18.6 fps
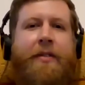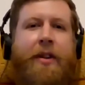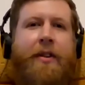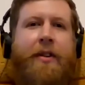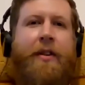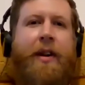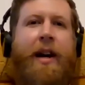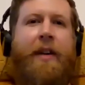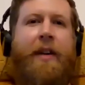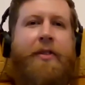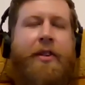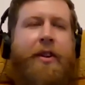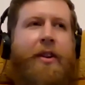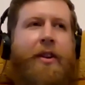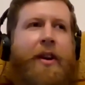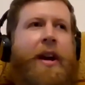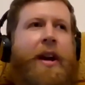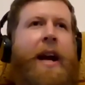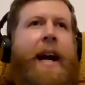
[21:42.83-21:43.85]
So you're asked, you
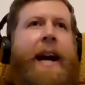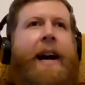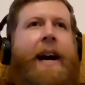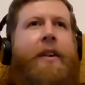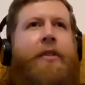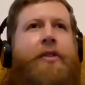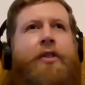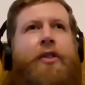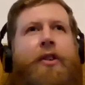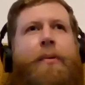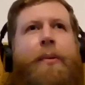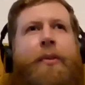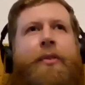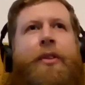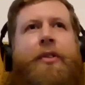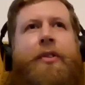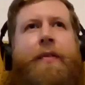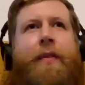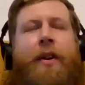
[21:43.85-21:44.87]
know, how true
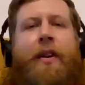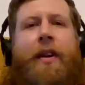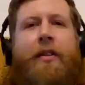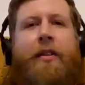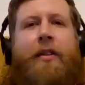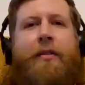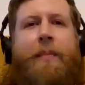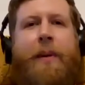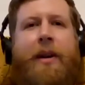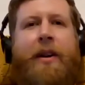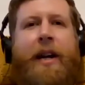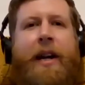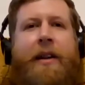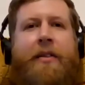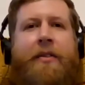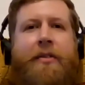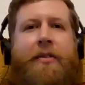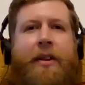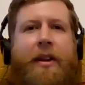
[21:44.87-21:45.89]
was this of your
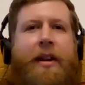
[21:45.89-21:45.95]
experience?